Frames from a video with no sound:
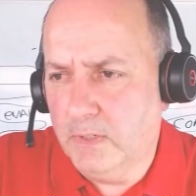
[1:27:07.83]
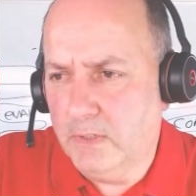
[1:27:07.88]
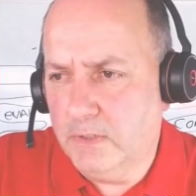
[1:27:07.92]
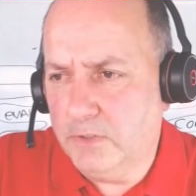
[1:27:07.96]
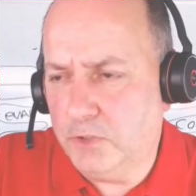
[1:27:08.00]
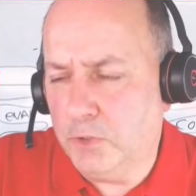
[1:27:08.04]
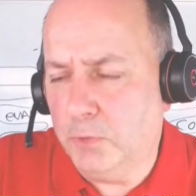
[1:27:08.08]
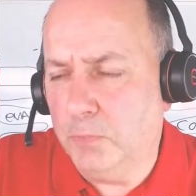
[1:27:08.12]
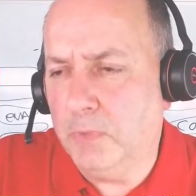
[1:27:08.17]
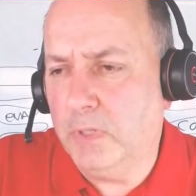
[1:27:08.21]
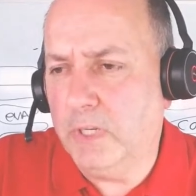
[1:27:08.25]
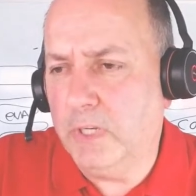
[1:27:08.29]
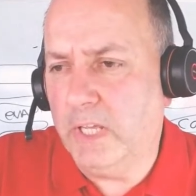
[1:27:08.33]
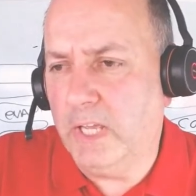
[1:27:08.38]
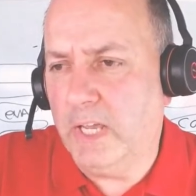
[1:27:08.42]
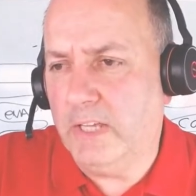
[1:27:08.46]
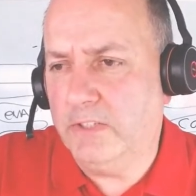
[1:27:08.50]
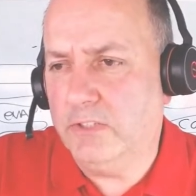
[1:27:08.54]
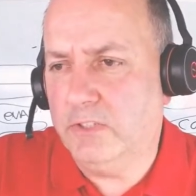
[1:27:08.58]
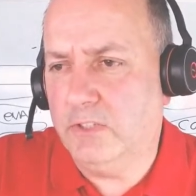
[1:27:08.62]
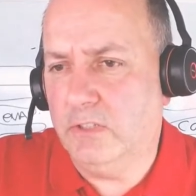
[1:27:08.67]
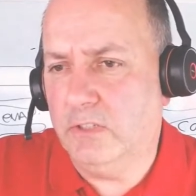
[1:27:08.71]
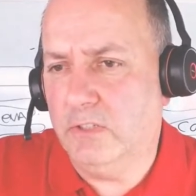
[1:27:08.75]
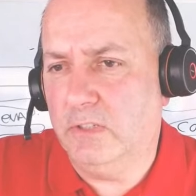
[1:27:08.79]
Somebody
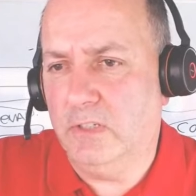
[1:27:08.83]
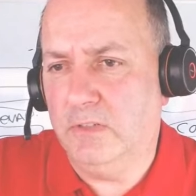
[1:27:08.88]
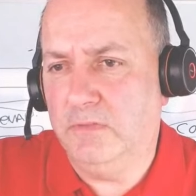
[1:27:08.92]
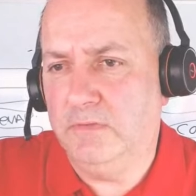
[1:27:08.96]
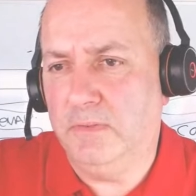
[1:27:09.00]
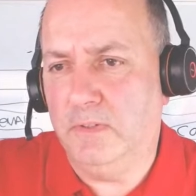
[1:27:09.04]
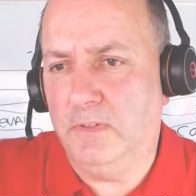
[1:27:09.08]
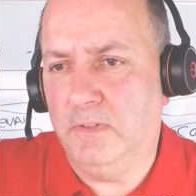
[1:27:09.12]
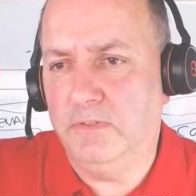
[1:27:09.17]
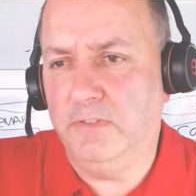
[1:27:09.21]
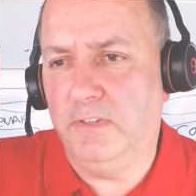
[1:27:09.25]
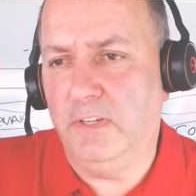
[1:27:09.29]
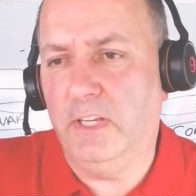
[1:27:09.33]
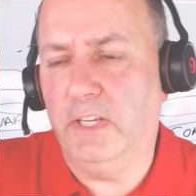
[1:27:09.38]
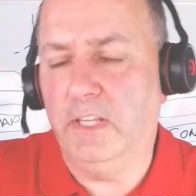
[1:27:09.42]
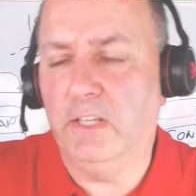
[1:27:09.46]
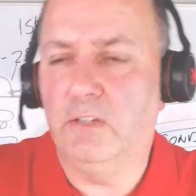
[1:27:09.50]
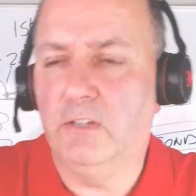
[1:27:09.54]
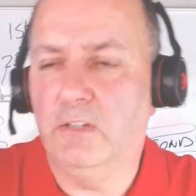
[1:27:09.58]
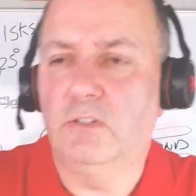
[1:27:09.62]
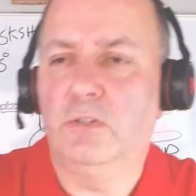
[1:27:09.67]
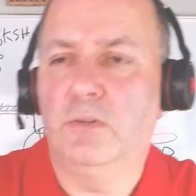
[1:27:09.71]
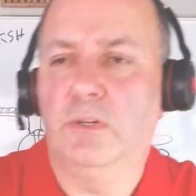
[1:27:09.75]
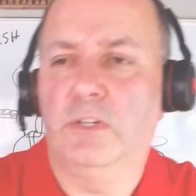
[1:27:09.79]
asked a fairly
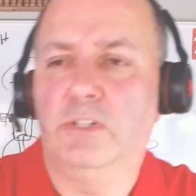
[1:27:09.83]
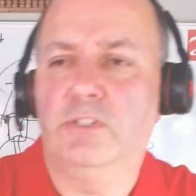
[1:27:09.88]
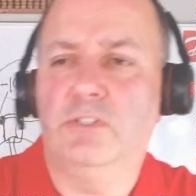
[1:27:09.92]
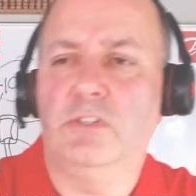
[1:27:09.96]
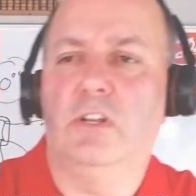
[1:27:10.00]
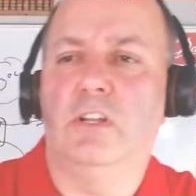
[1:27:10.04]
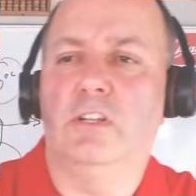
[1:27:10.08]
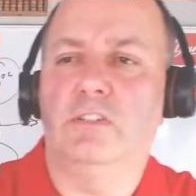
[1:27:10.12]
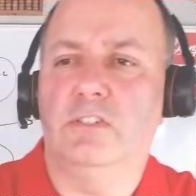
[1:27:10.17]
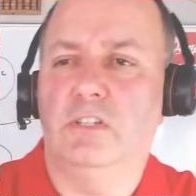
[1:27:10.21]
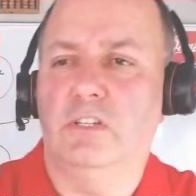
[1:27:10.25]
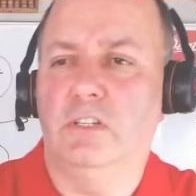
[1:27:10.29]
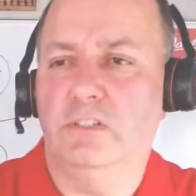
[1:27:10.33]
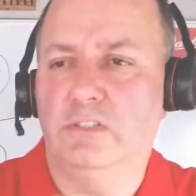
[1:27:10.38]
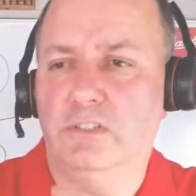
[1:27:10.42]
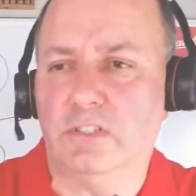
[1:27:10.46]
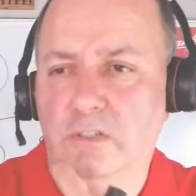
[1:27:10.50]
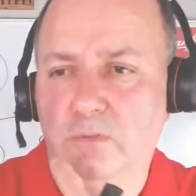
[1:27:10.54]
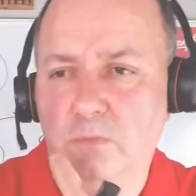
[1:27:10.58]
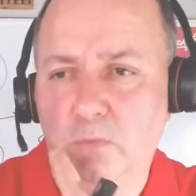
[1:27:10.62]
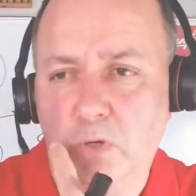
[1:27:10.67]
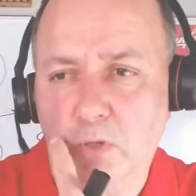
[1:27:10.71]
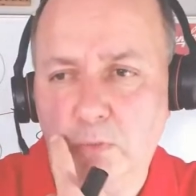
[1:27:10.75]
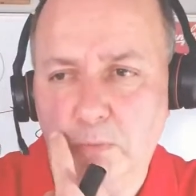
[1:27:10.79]
good question, actually. It
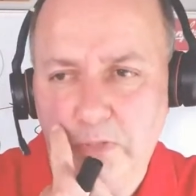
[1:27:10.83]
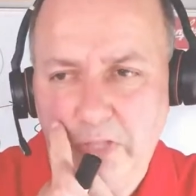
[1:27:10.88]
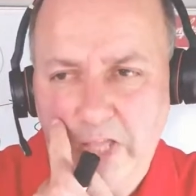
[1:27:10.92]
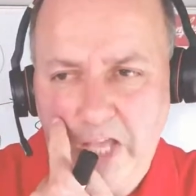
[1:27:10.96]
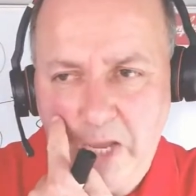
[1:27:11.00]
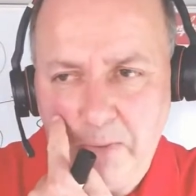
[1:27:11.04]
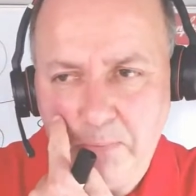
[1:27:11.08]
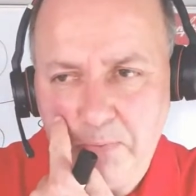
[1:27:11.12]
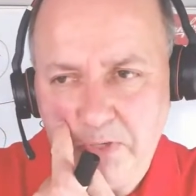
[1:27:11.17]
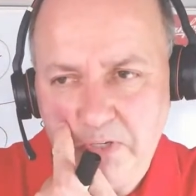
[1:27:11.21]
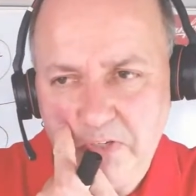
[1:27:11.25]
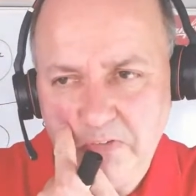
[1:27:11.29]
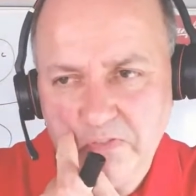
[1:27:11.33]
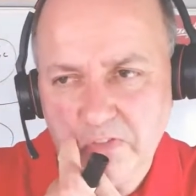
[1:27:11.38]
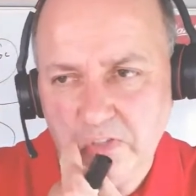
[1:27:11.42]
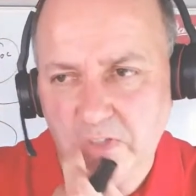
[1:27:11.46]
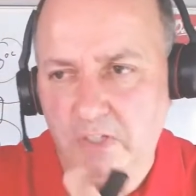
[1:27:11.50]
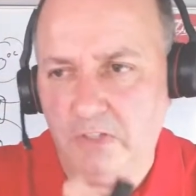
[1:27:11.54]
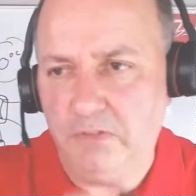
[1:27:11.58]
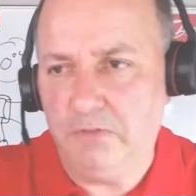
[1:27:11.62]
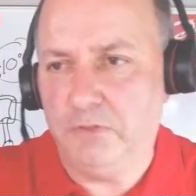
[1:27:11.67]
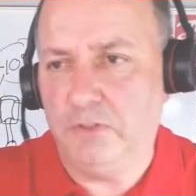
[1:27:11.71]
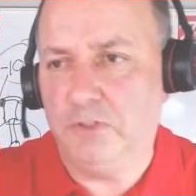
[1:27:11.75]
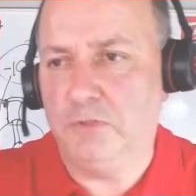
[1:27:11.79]
said, what will happen if the
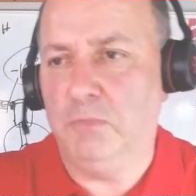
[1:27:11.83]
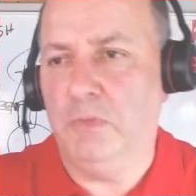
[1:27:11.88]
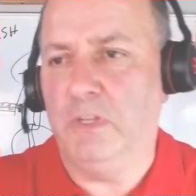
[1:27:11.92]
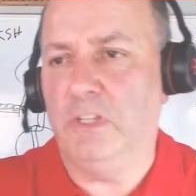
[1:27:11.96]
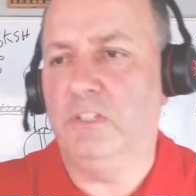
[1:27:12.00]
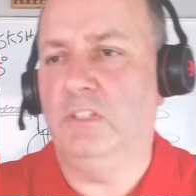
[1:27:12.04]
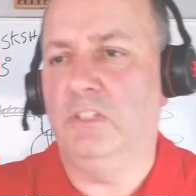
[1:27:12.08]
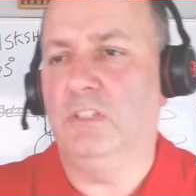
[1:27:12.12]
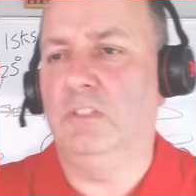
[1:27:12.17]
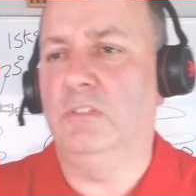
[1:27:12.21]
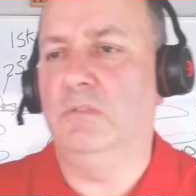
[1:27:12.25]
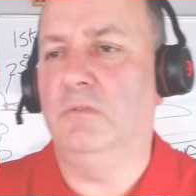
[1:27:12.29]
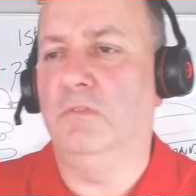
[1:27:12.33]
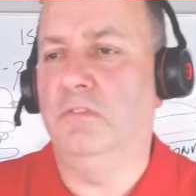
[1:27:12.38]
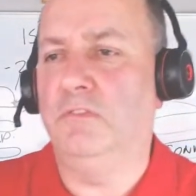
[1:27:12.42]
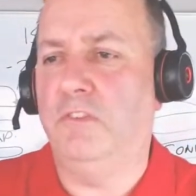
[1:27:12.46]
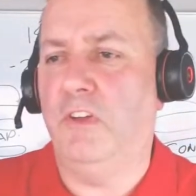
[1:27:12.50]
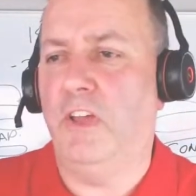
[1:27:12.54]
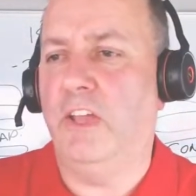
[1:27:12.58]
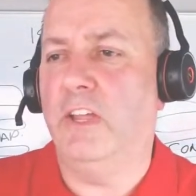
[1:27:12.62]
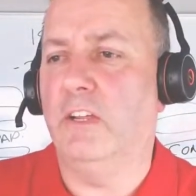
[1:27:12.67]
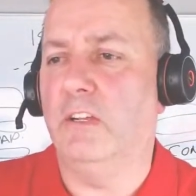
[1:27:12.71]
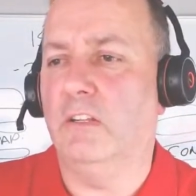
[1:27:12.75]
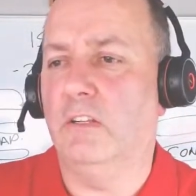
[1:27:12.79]
defrost mechanism
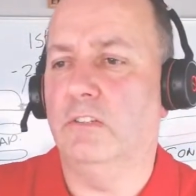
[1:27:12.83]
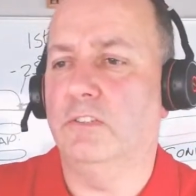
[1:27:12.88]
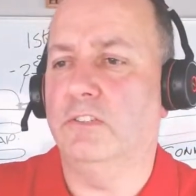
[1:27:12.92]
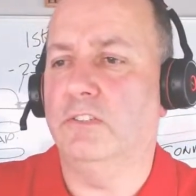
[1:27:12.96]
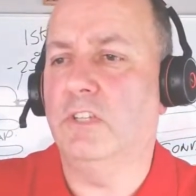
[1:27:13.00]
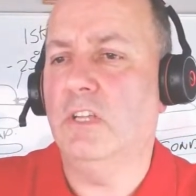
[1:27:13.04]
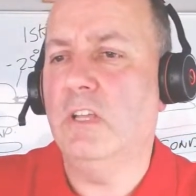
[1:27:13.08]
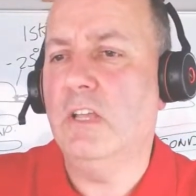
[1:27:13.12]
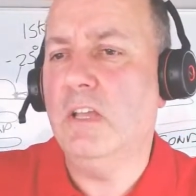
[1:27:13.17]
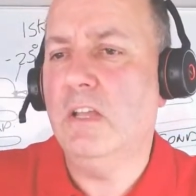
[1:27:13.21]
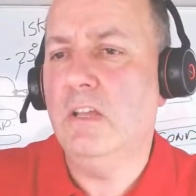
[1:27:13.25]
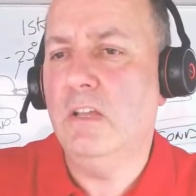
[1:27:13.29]
fails?